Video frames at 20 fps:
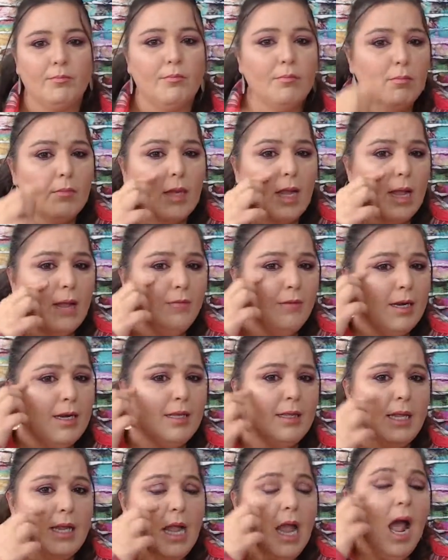If
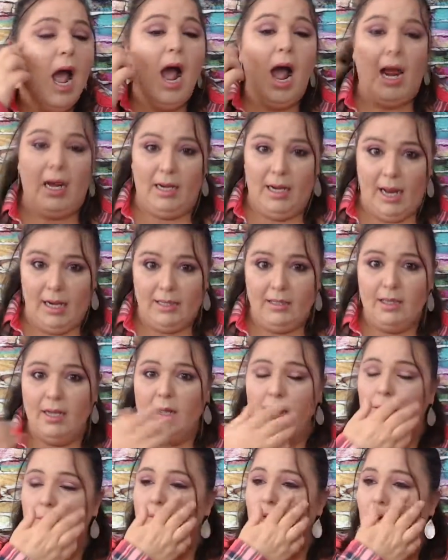anything, I like
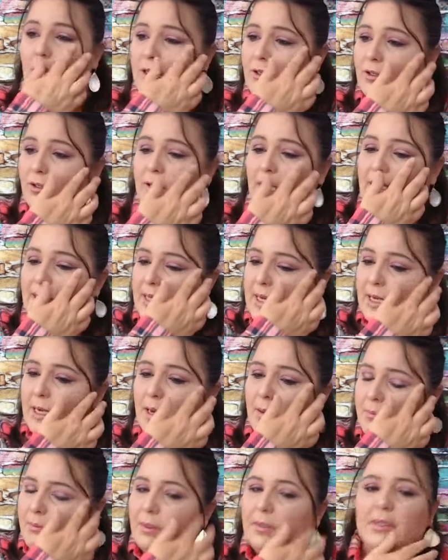the bronzer that's in
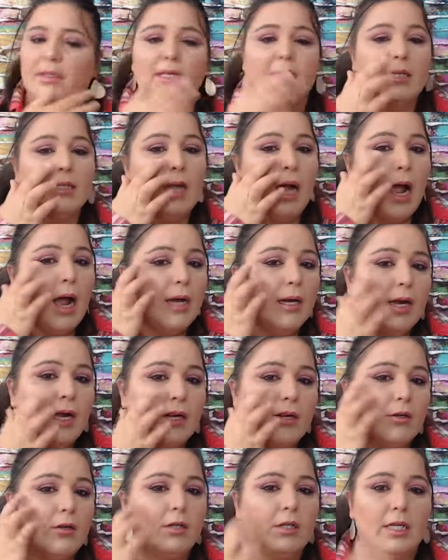it, but this
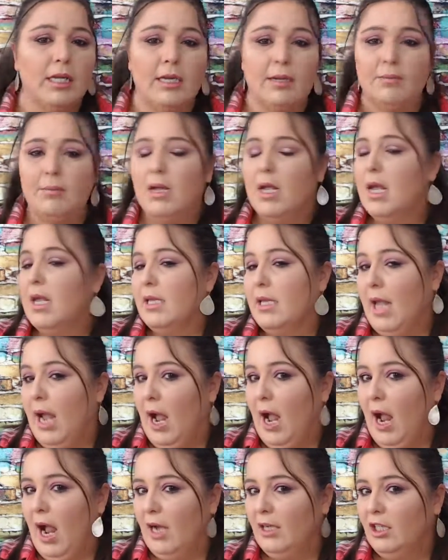highlighter Gleam, yeah,
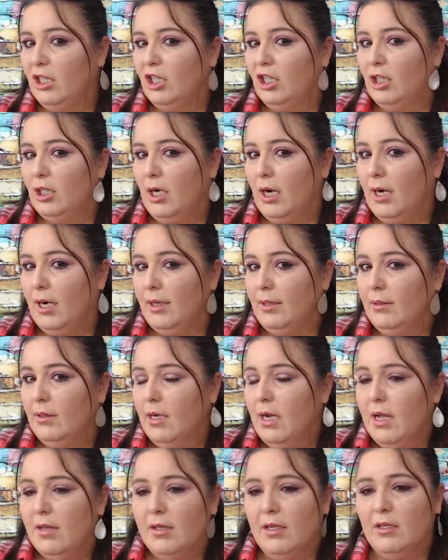I just shine.
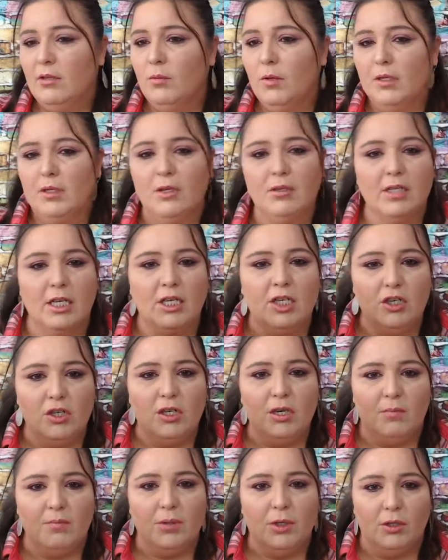This is one of those that you
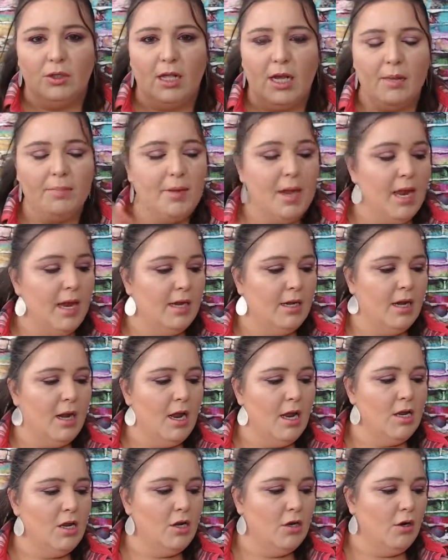could build up and,
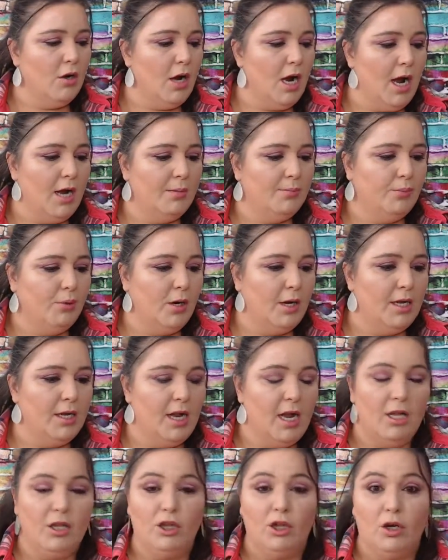you know, I'd probably
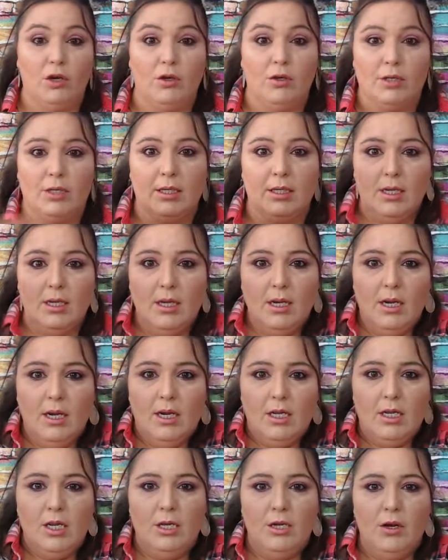alert,
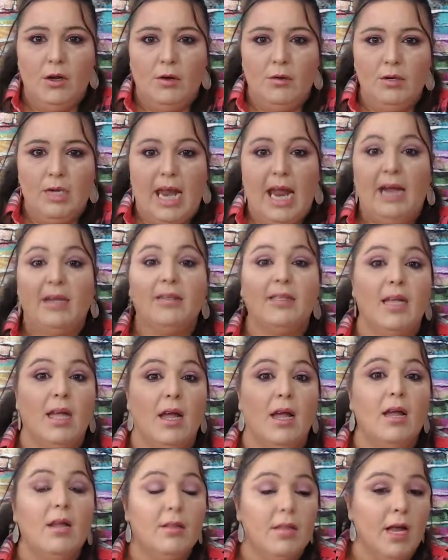you know,
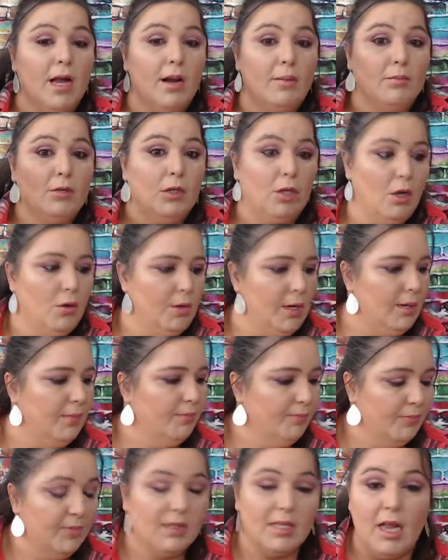NASA that I'm glowing.
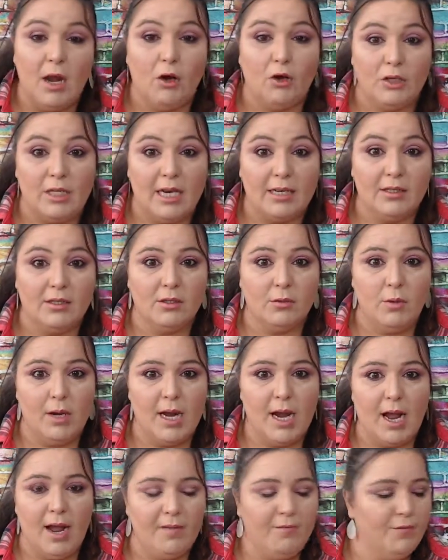Or that's the way
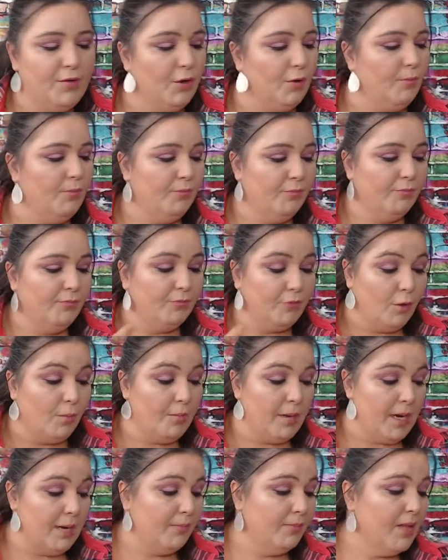I feel, for
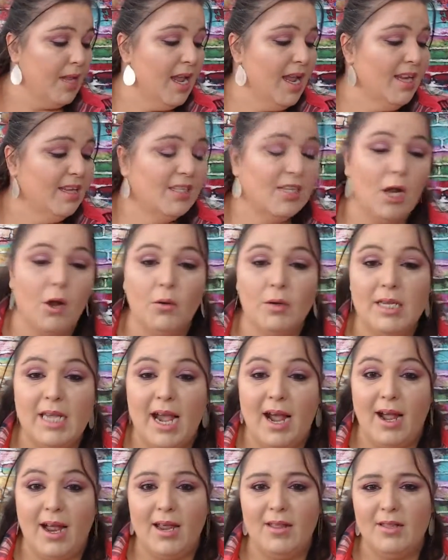me. So
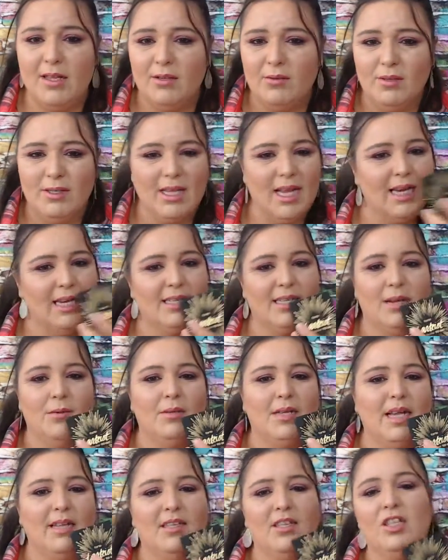yeah, and this was, like I said, it was
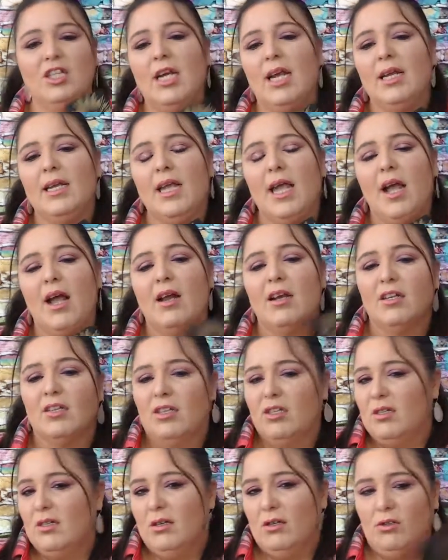at the checkout. It's
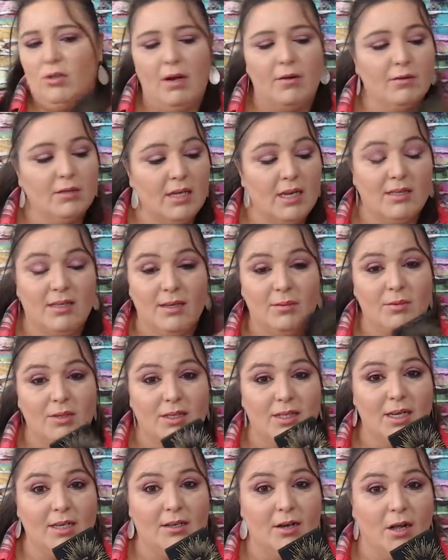just a little travel size, and it was
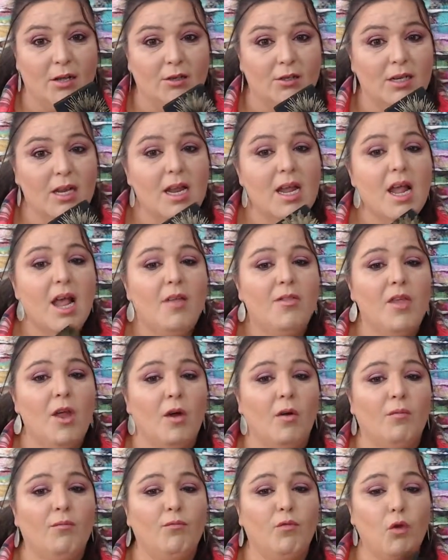$10.
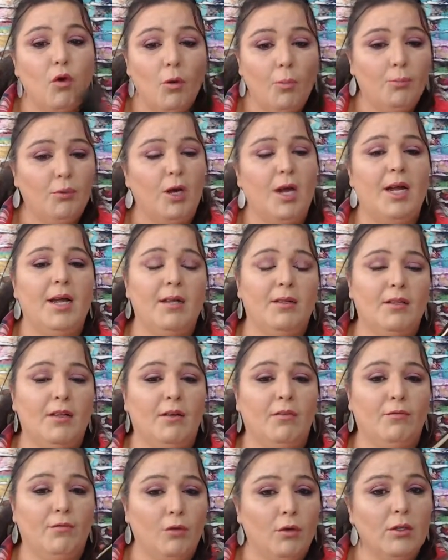Their full price, the
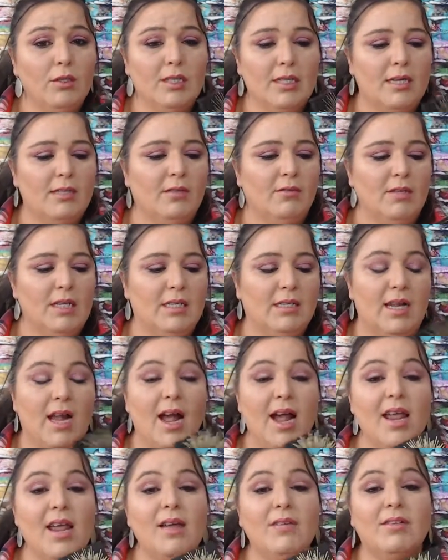full size of this,
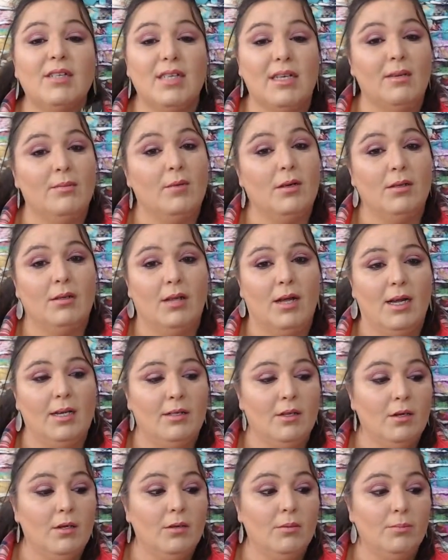I have seen them online.
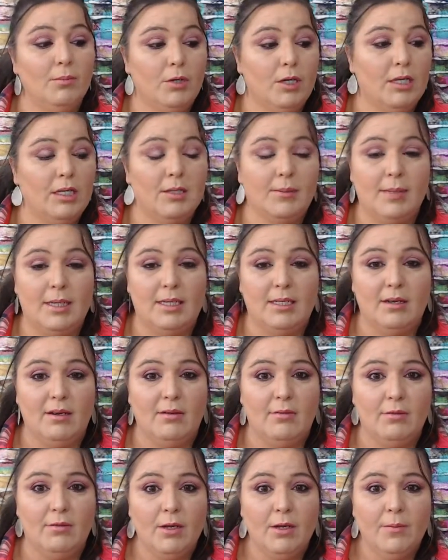They're pretty
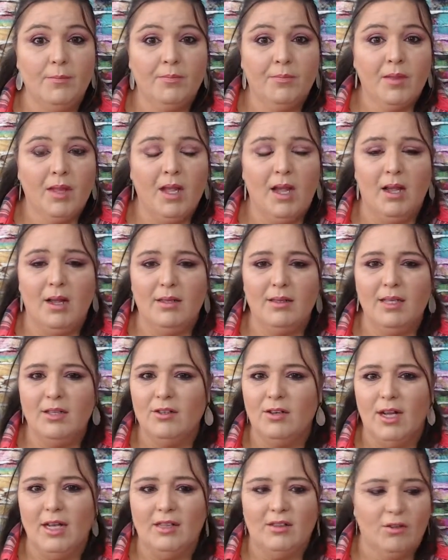expensive. I think they're
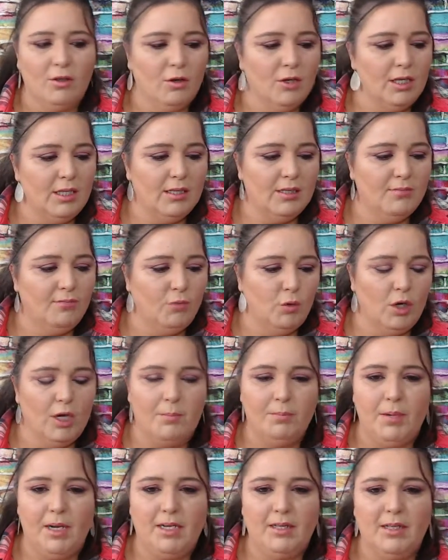like 30, 40
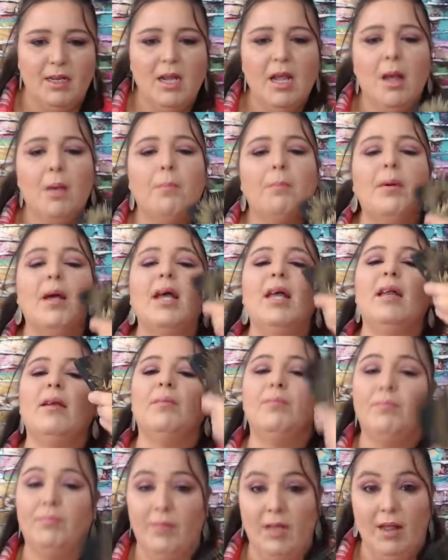bucks. But
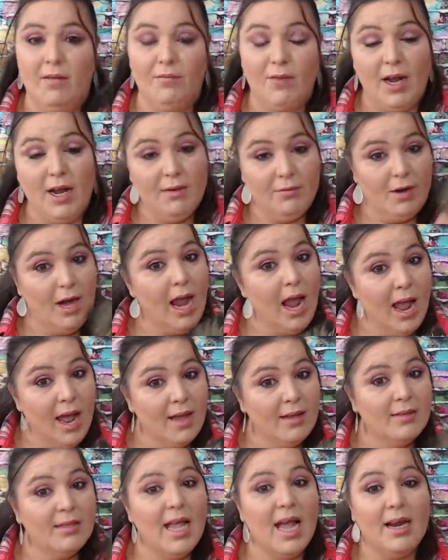if I ever
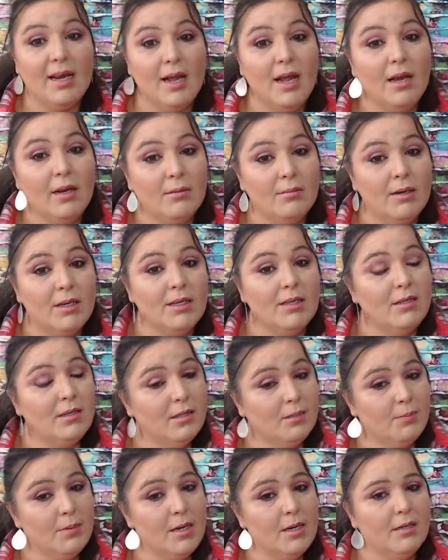had that kind of money to
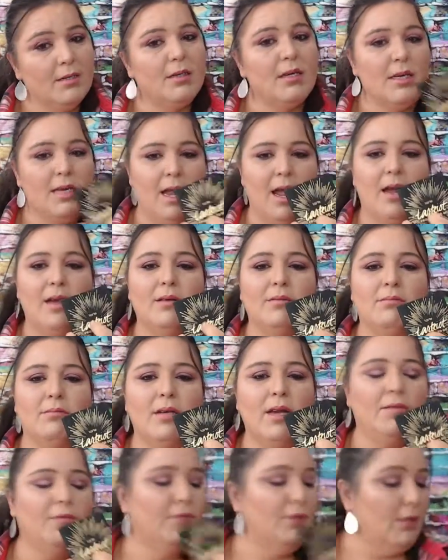spend, yeah,
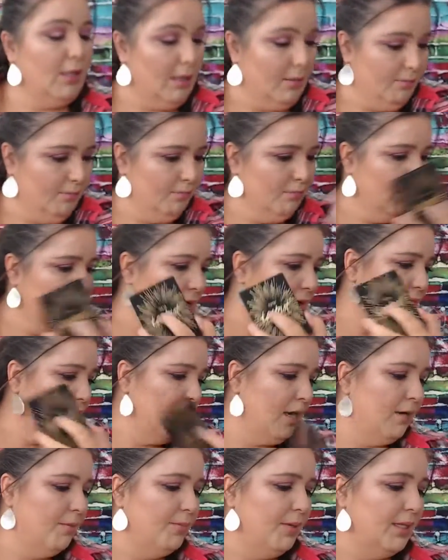definitely
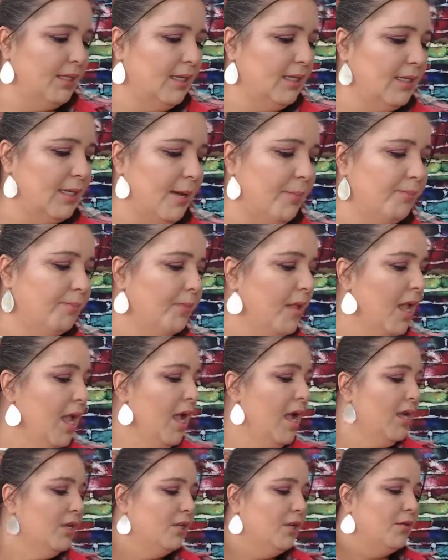I'd pick this up.
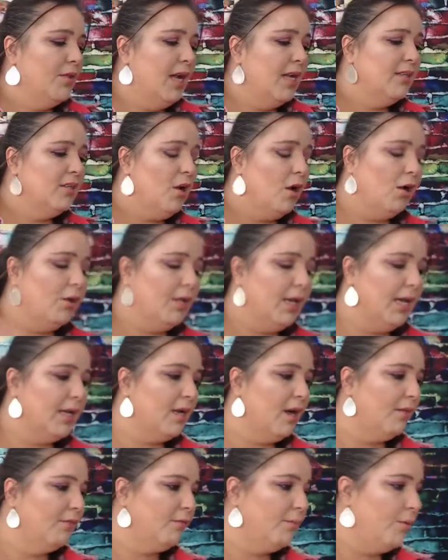So that's all that I
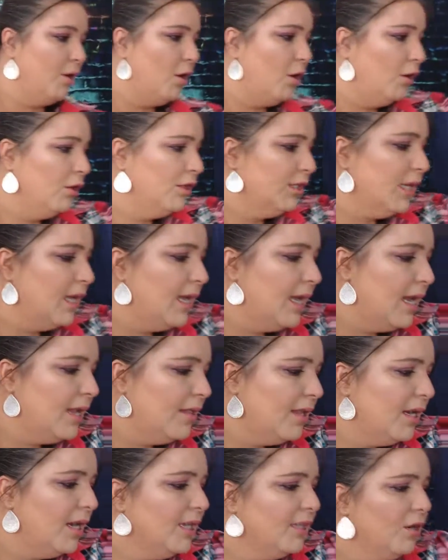got from Ulta, and
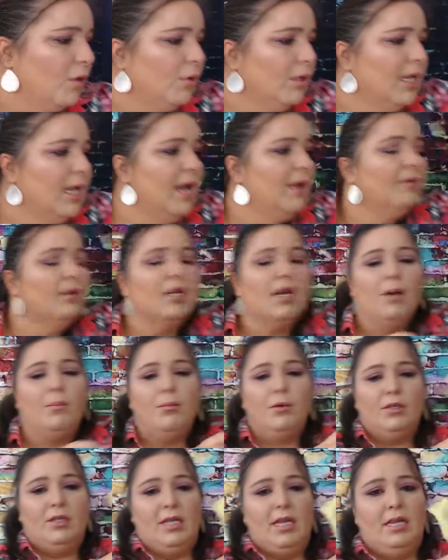then I only have a couple
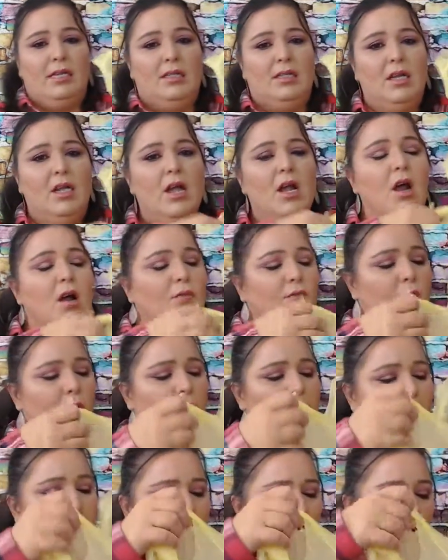of things from
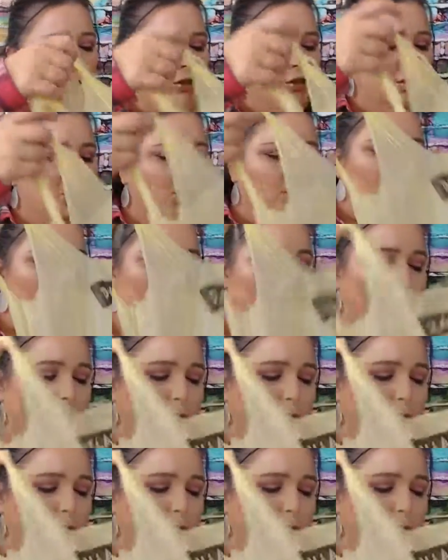the dollar store